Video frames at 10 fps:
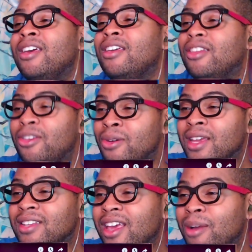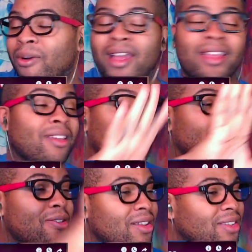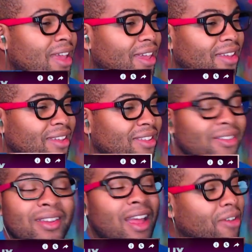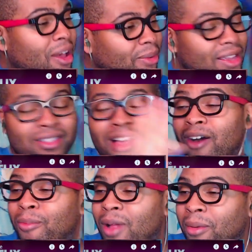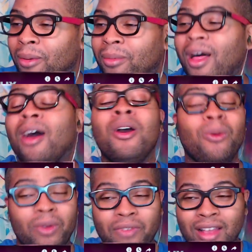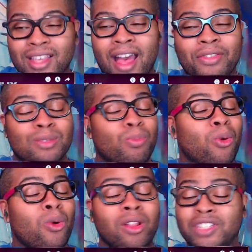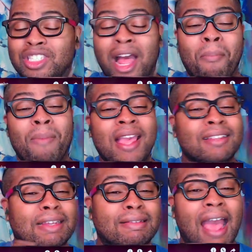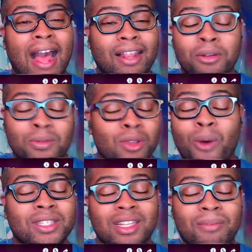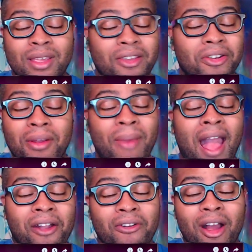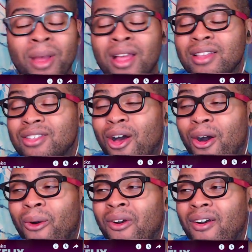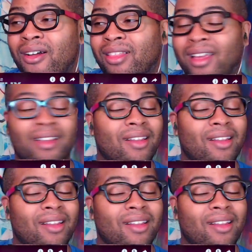you can take a break, you can have a couple days off, blah, blah, blah, blah. We've just got this pool of just amazing talent who's always going to be here to back her up. So like,